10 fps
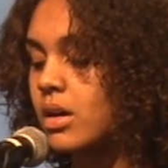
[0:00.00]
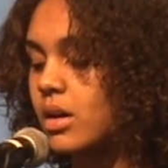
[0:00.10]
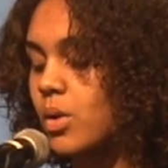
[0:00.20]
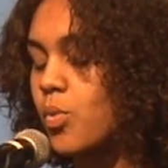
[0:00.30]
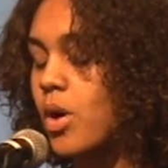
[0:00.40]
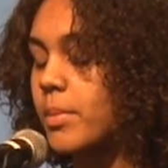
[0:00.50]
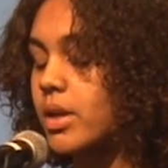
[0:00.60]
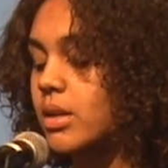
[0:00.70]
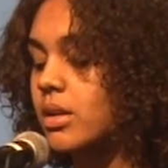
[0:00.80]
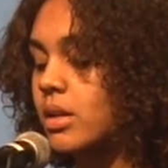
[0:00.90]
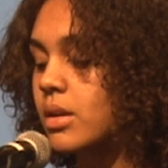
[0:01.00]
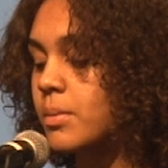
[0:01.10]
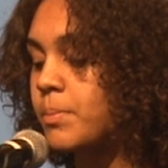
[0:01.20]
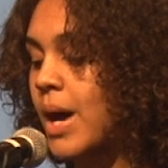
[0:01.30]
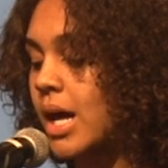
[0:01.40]
A woman,
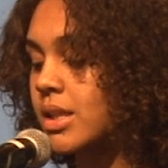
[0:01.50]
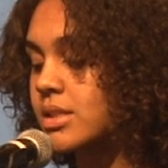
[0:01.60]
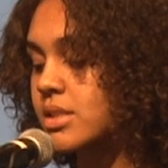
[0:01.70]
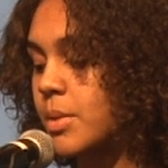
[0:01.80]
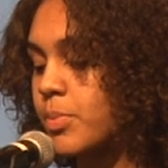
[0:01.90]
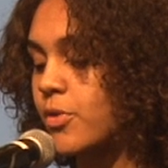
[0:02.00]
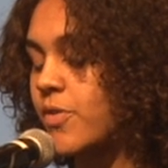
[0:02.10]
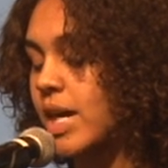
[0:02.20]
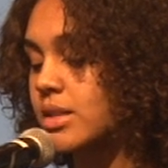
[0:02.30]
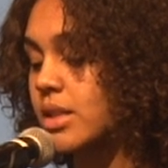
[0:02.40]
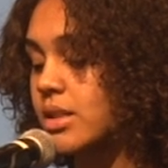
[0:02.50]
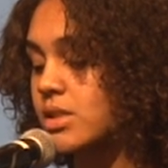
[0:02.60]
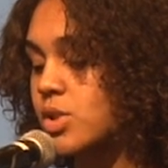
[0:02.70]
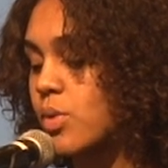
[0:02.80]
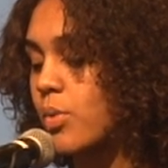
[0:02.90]
polished and perfected
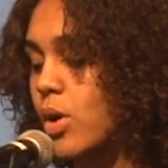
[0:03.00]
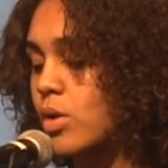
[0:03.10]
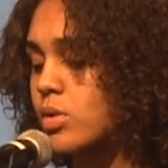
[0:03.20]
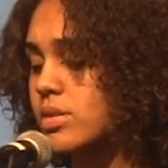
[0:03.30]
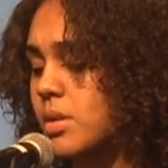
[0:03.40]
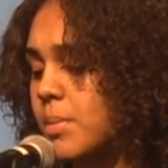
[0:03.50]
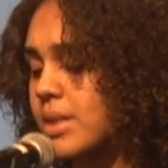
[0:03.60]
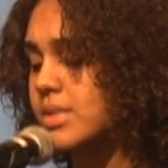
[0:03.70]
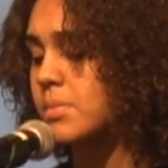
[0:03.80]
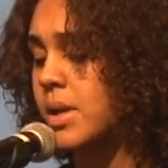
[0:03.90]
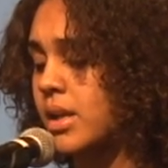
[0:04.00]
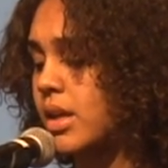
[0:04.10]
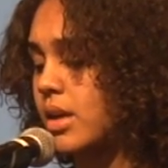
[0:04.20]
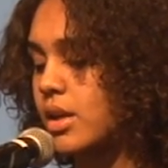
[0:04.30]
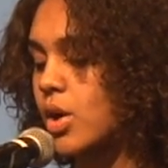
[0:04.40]
into a rose amongst
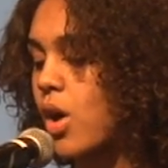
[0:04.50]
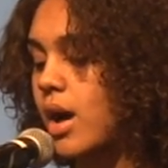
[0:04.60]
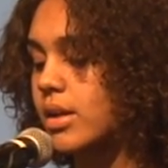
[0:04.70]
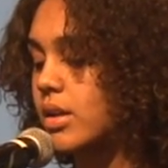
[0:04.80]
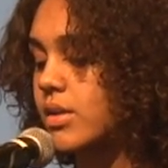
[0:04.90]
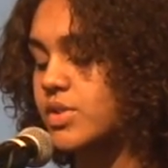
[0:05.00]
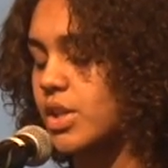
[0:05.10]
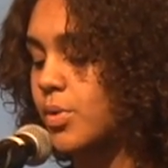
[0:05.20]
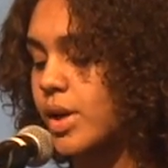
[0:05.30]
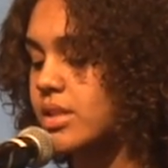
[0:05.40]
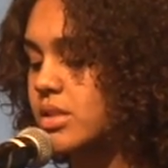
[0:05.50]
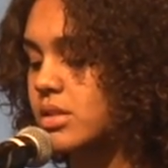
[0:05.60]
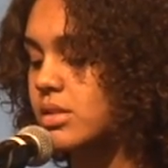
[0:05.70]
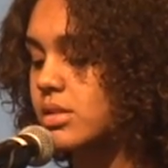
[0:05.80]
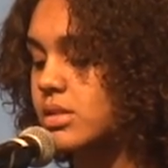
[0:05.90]
many in the garden of
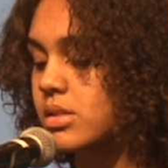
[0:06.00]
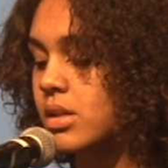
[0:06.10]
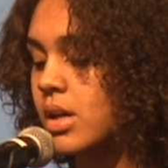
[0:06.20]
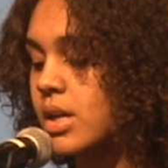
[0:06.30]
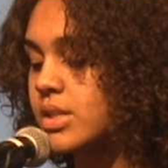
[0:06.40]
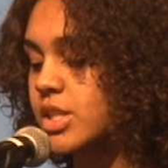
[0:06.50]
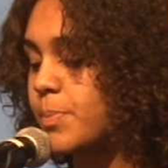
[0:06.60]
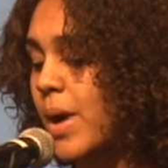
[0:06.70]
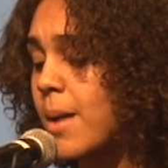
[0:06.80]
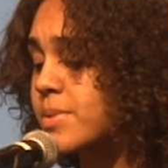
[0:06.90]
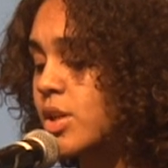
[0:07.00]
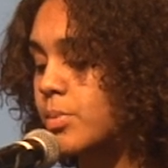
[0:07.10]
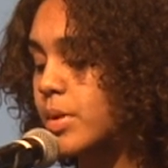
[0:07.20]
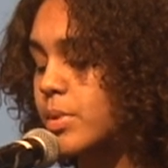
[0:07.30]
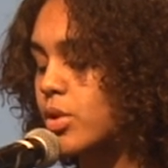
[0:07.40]
generations. She pops her
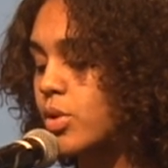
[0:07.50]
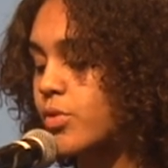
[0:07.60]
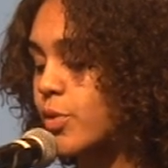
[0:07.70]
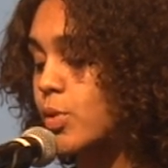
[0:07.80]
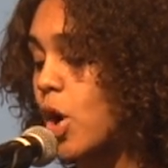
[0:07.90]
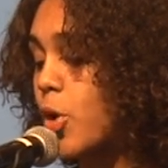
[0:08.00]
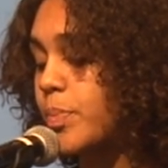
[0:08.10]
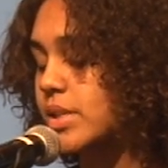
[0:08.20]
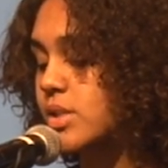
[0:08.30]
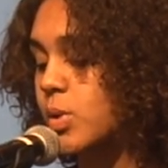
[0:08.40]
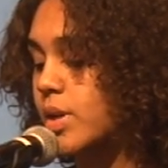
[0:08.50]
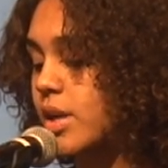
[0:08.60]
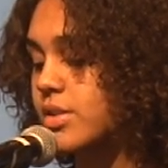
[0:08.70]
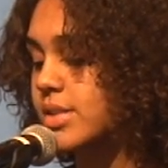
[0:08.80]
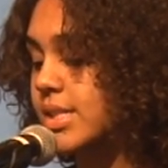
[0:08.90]
biblical fruit open to
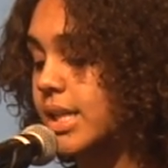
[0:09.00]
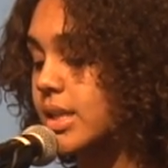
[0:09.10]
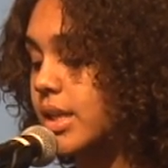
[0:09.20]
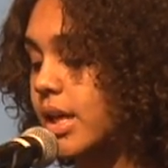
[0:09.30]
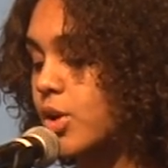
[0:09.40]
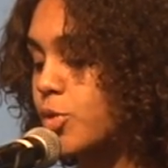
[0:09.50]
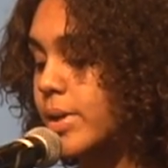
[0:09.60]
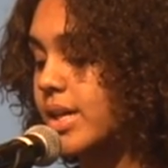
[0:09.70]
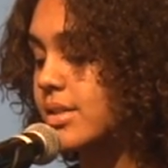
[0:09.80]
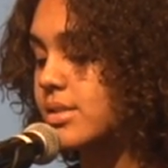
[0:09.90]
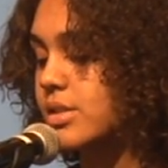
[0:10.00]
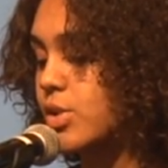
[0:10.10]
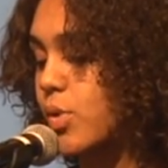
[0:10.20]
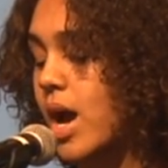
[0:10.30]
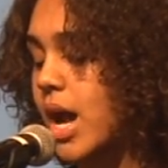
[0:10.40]
another seedling who begins to
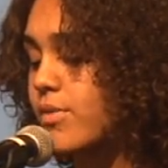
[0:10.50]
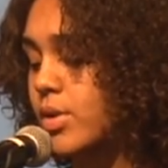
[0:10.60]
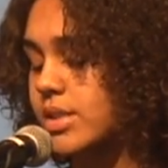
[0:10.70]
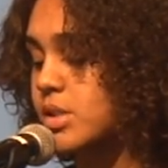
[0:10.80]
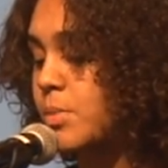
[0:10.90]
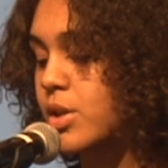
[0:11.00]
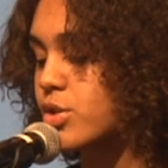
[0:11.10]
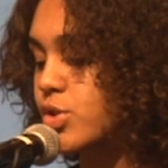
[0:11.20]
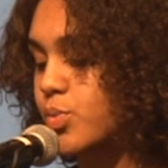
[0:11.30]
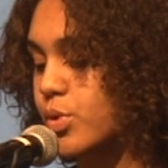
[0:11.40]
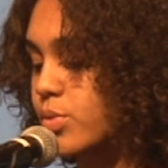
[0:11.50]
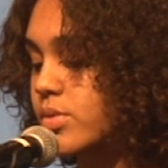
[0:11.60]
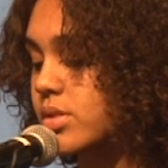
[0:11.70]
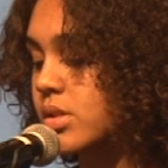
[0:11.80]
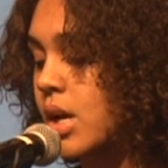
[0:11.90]
thrive on its mother's roots,